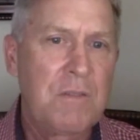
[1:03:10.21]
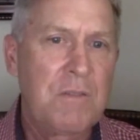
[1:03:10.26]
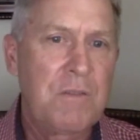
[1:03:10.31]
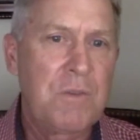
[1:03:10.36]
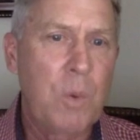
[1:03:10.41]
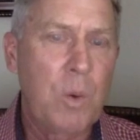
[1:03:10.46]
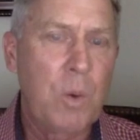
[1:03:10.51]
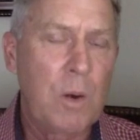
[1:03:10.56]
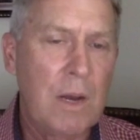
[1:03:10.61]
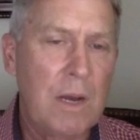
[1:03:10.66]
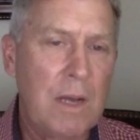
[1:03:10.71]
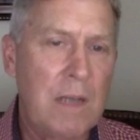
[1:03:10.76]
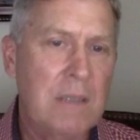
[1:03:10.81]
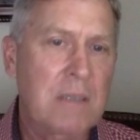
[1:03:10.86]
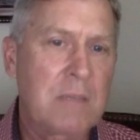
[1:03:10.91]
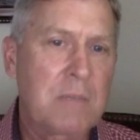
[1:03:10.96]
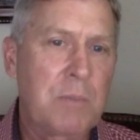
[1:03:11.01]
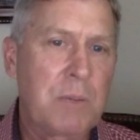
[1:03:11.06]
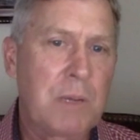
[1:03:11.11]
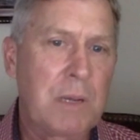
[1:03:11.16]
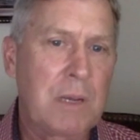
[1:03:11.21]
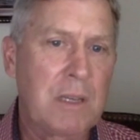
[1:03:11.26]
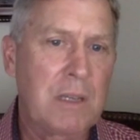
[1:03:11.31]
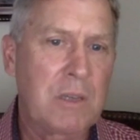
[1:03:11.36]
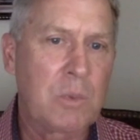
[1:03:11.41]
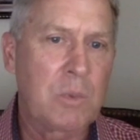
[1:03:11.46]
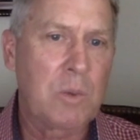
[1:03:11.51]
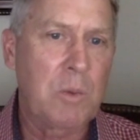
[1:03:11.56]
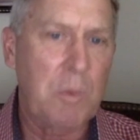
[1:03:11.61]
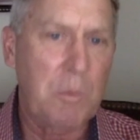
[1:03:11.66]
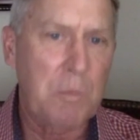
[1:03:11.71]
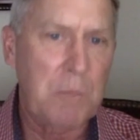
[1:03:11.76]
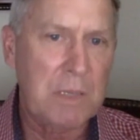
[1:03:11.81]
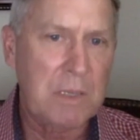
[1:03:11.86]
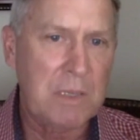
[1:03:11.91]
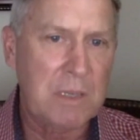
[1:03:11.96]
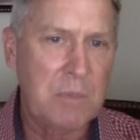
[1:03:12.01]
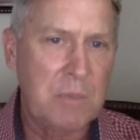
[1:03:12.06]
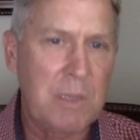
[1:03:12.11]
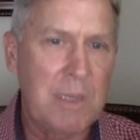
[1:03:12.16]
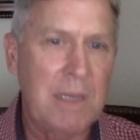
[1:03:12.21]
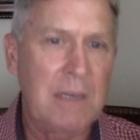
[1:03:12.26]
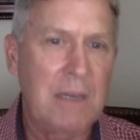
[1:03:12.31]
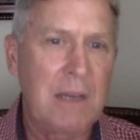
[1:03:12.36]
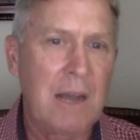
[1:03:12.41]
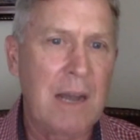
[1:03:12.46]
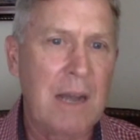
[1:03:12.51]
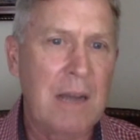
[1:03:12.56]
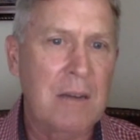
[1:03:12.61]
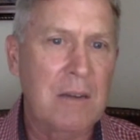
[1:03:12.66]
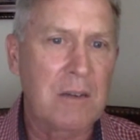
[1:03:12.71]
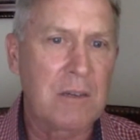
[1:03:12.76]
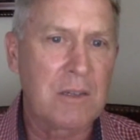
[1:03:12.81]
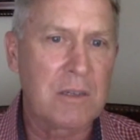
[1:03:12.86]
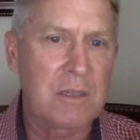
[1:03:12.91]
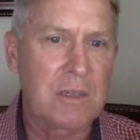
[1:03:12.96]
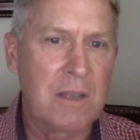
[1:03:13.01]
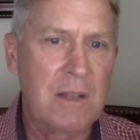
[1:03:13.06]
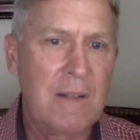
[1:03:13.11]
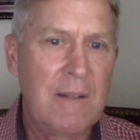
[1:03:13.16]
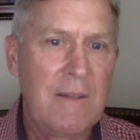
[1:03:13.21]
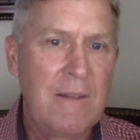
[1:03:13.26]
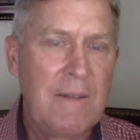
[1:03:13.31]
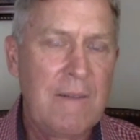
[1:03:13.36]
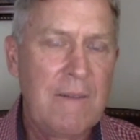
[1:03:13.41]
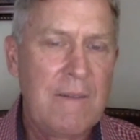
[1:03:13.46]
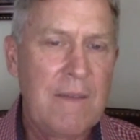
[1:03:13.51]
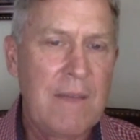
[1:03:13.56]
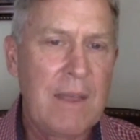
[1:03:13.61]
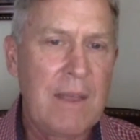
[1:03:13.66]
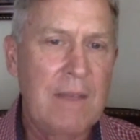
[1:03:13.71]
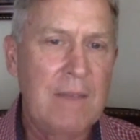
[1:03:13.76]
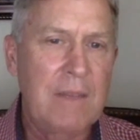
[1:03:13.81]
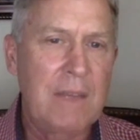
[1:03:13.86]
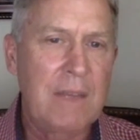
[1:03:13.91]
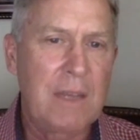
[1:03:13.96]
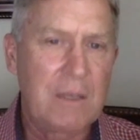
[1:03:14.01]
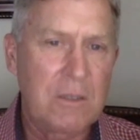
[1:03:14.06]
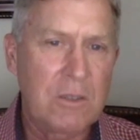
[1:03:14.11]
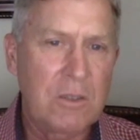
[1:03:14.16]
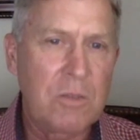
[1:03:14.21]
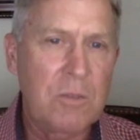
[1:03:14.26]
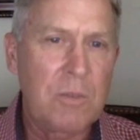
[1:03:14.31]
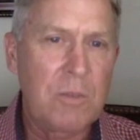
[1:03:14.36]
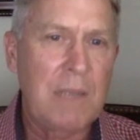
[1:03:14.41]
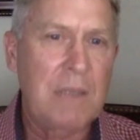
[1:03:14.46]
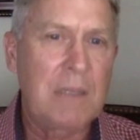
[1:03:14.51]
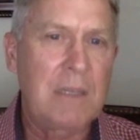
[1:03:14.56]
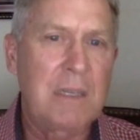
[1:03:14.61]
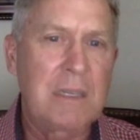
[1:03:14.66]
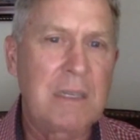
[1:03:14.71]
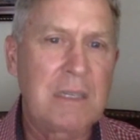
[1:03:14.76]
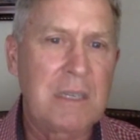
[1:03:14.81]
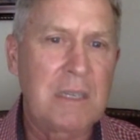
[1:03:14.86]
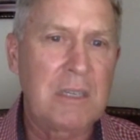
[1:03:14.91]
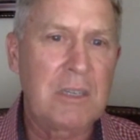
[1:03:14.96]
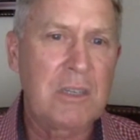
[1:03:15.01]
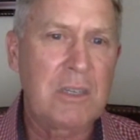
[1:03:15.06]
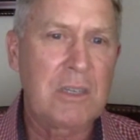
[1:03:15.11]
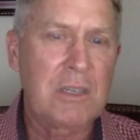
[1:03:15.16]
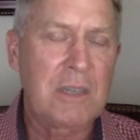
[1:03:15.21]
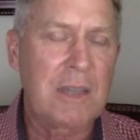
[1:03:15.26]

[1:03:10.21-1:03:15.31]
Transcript: for us because we were busy being doctors and the others who made the decisions.